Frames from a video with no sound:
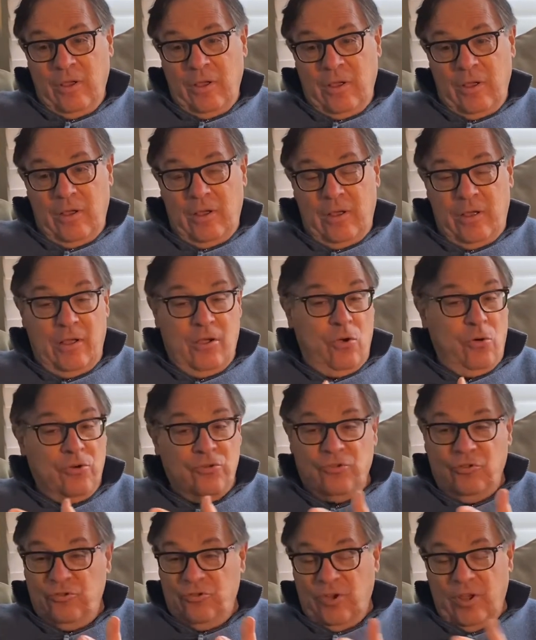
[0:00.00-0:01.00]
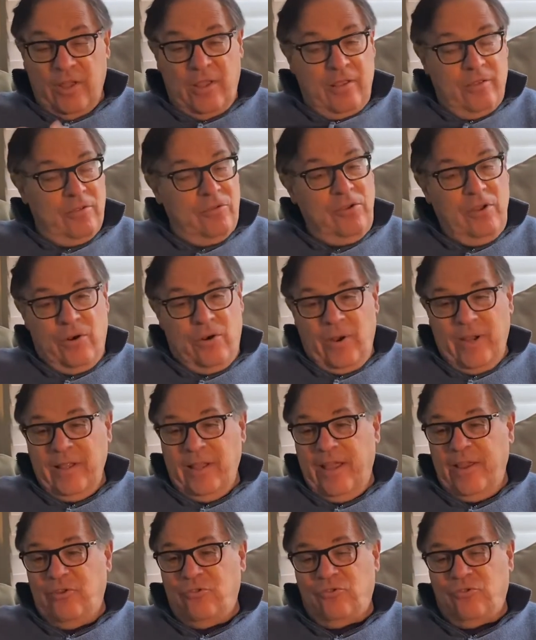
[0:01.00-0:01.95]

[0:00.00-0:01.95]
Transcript: Of course, I like